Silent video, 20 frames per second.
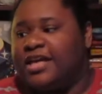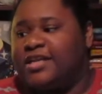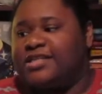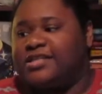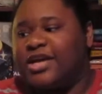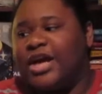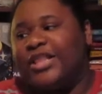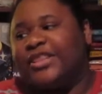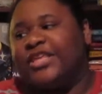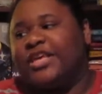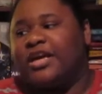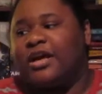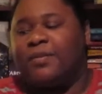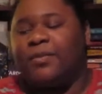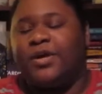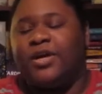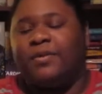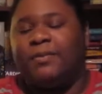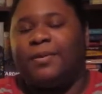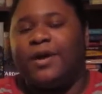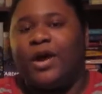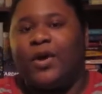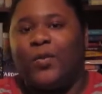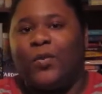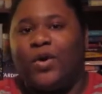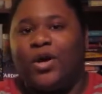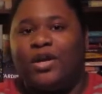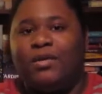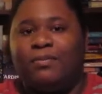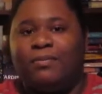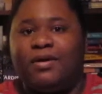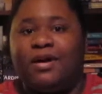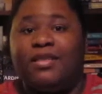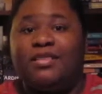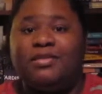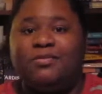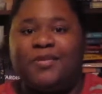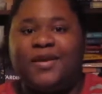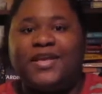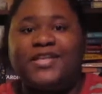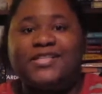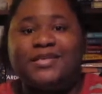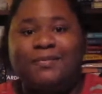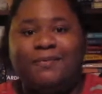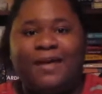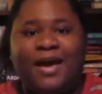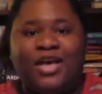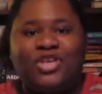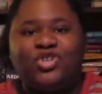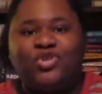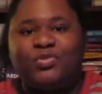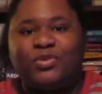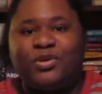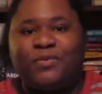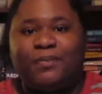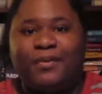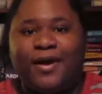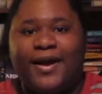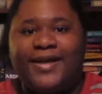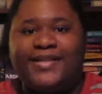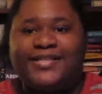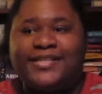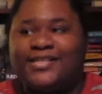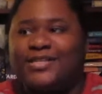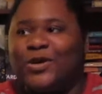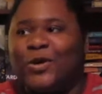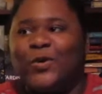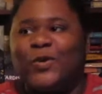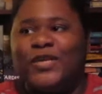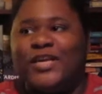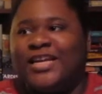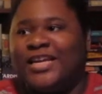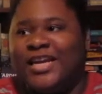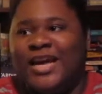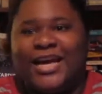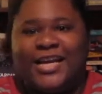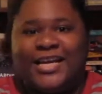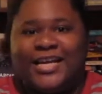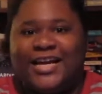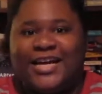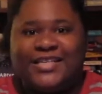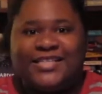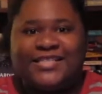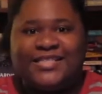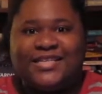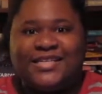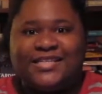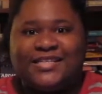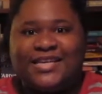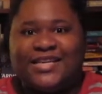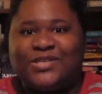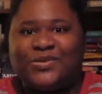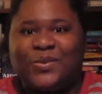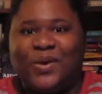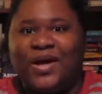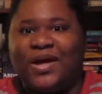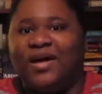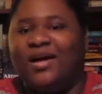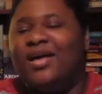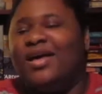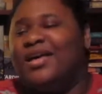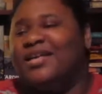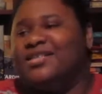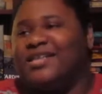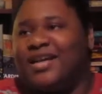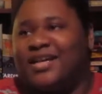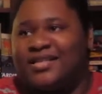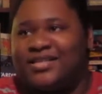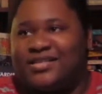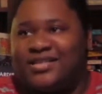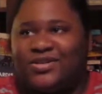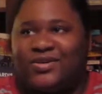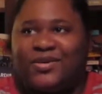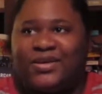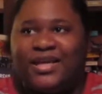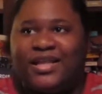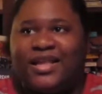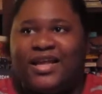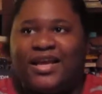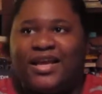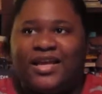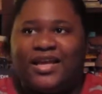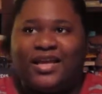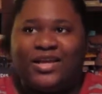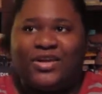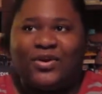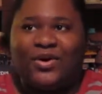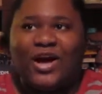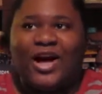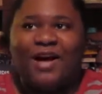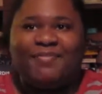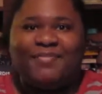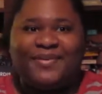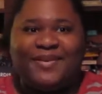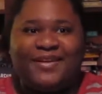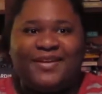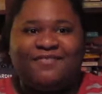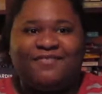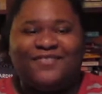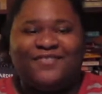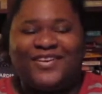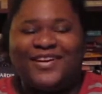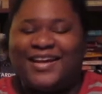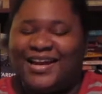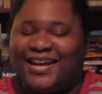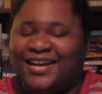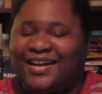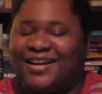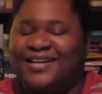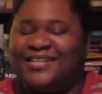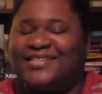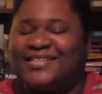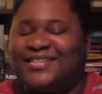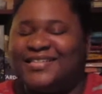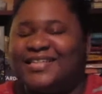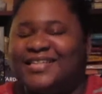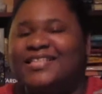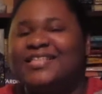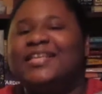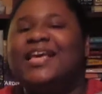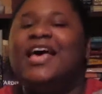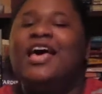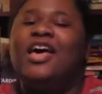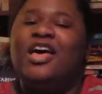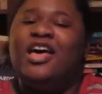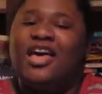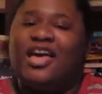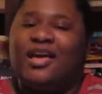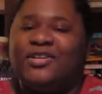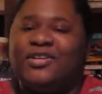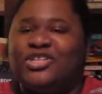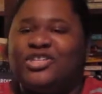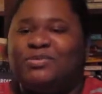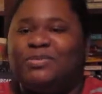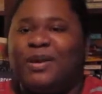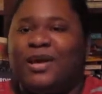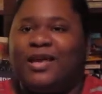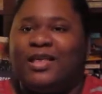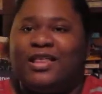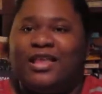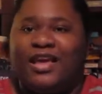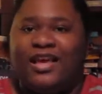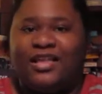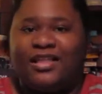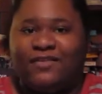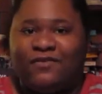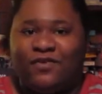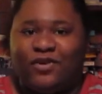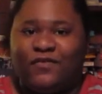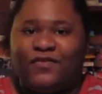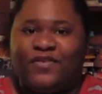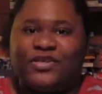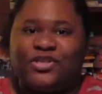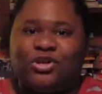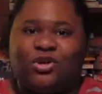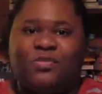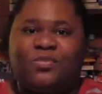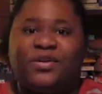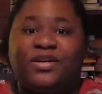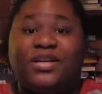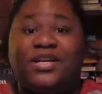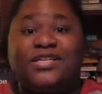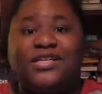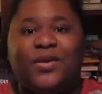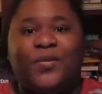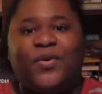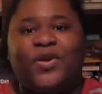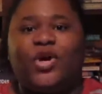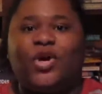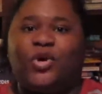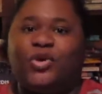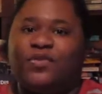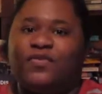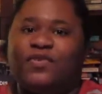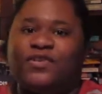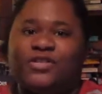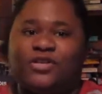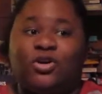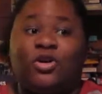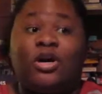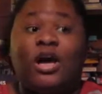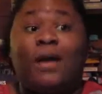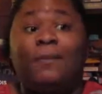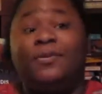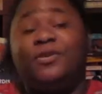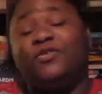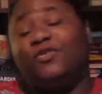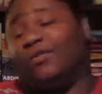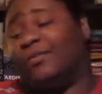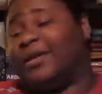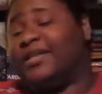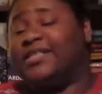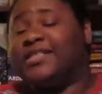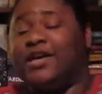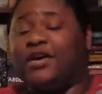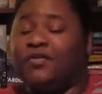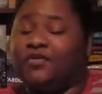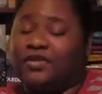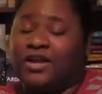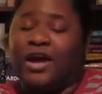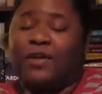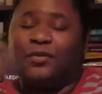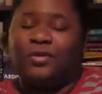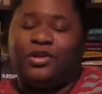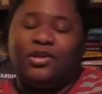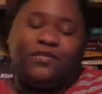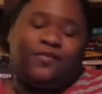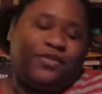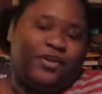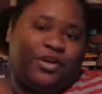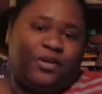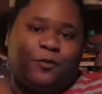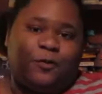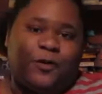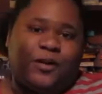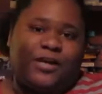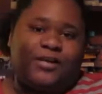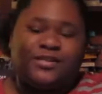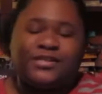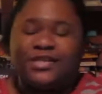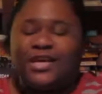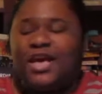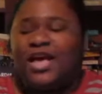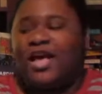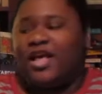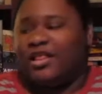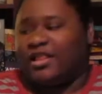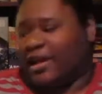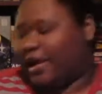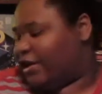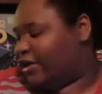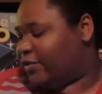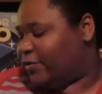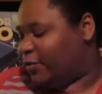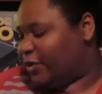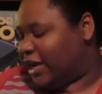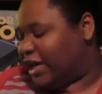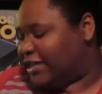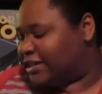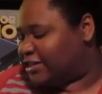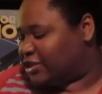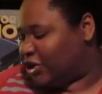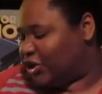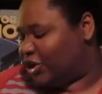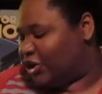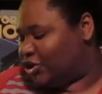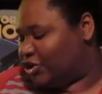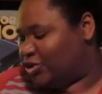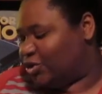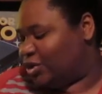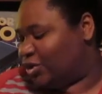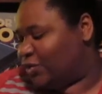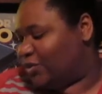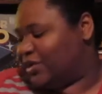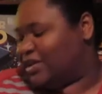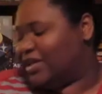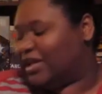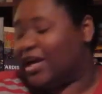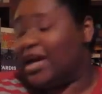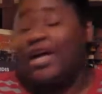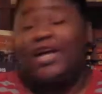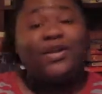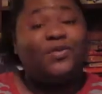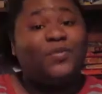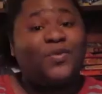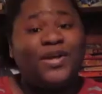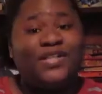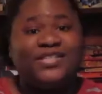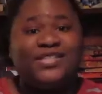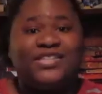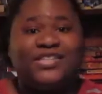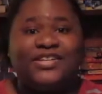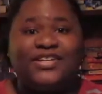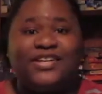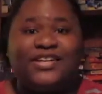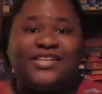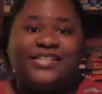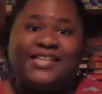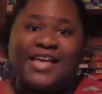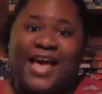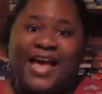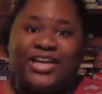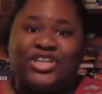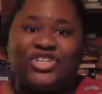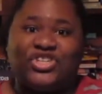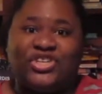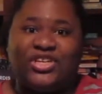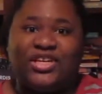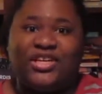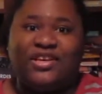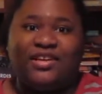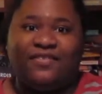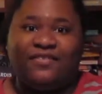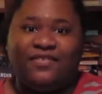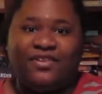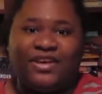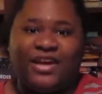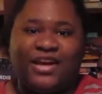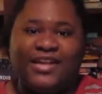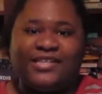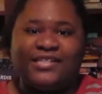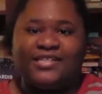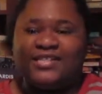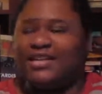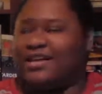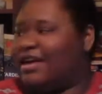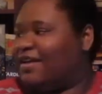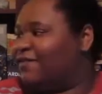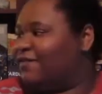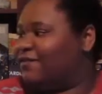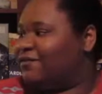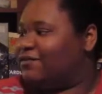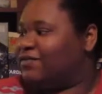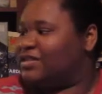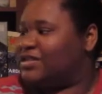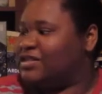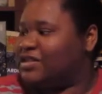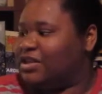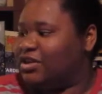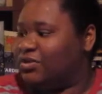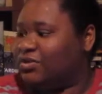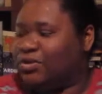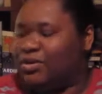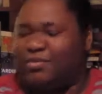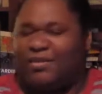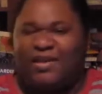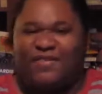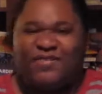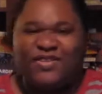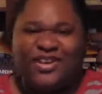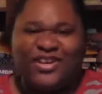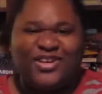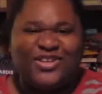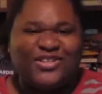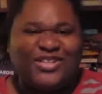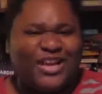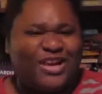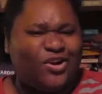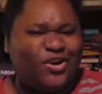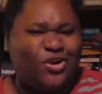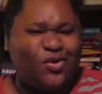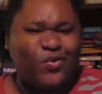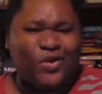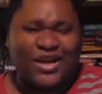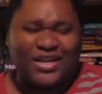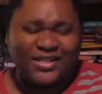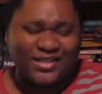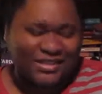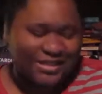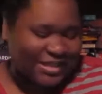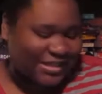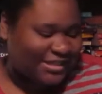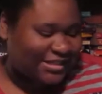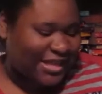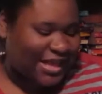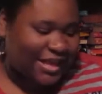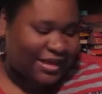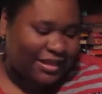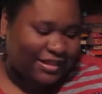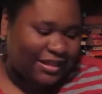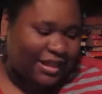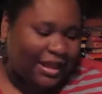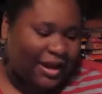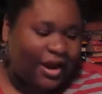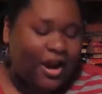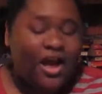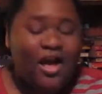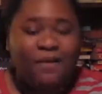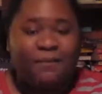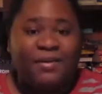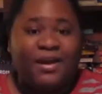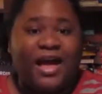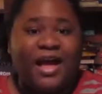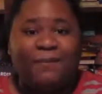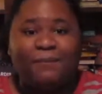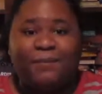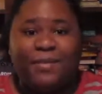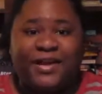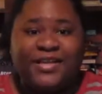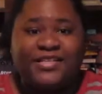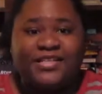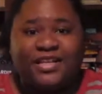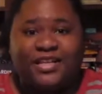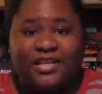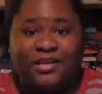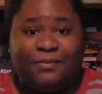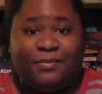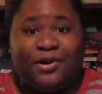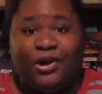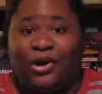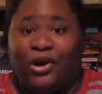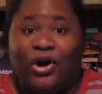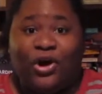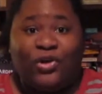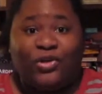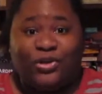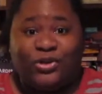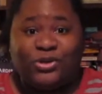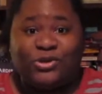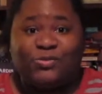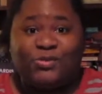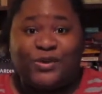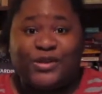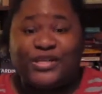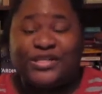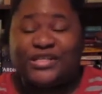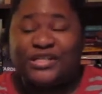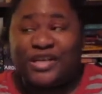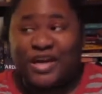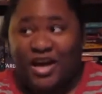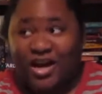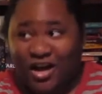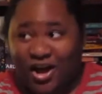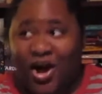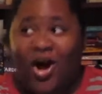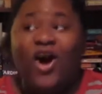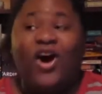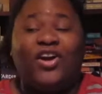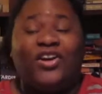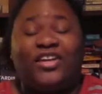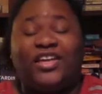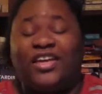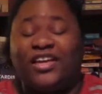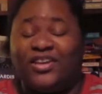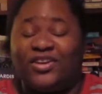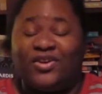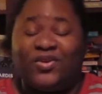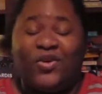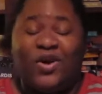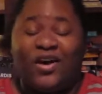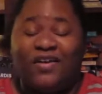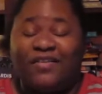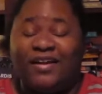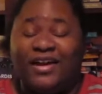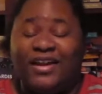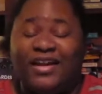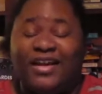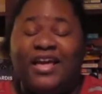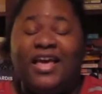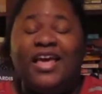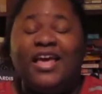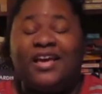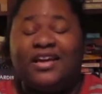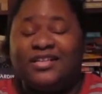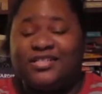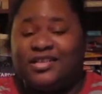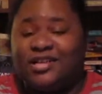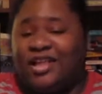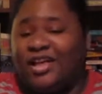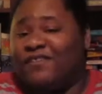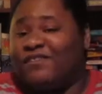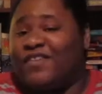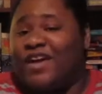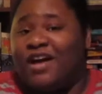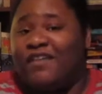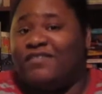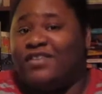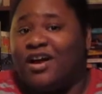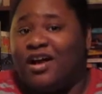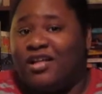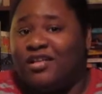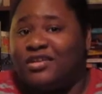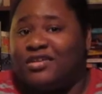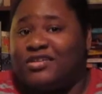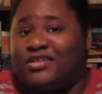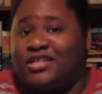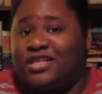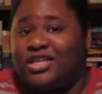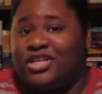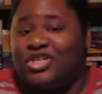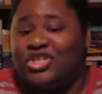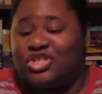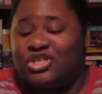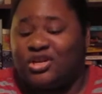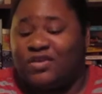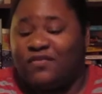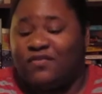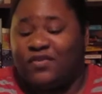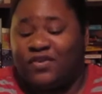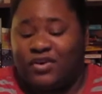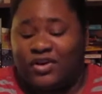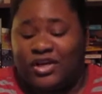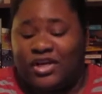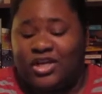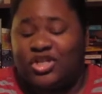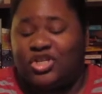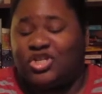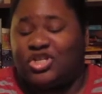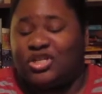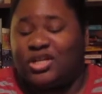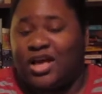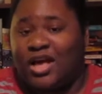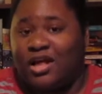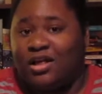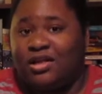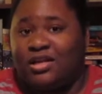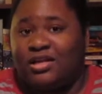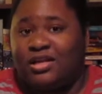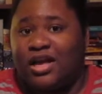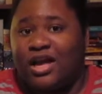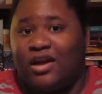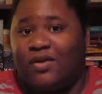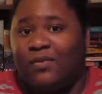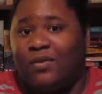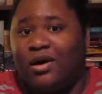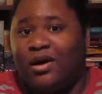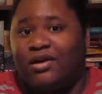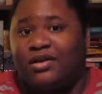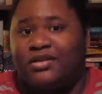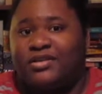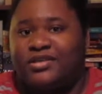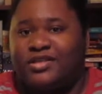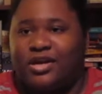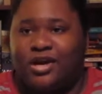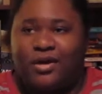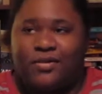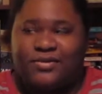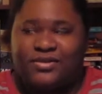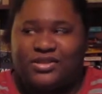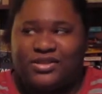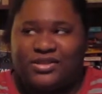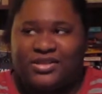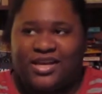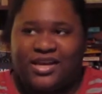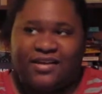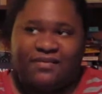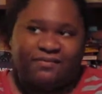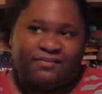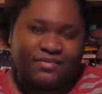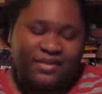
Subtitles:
So I think I'm going to buy one a month, because the matchbook price is only at 99 cents as well, so I could still get like a Kindle copy for 99 cents and just pay like for a physical book, because I want to own the physical copies for myself, not really for anyone else, like what I started doing with the Cut and Run series, actually, if you guys have seen one of my videos. I don't know where I discussed that in there, but I basically bought all those books on Kindle already, because they're like $5 each for each Hell and High Water. So I was just like,